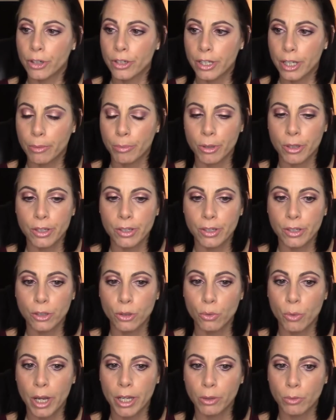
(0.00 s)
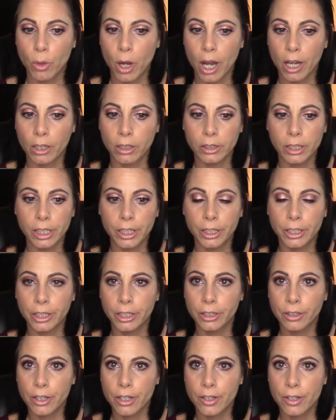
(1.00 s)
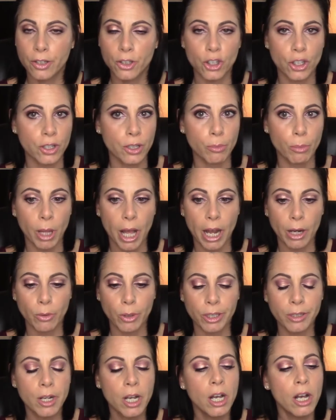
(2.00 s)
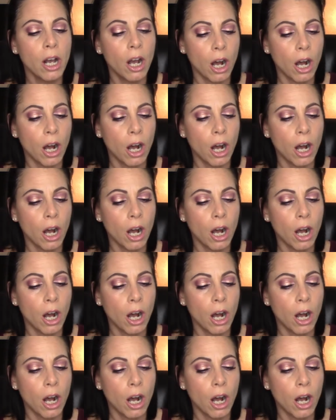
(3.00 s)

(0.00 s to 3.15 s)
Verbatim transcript: example this little Wet n Wild here this is just the black one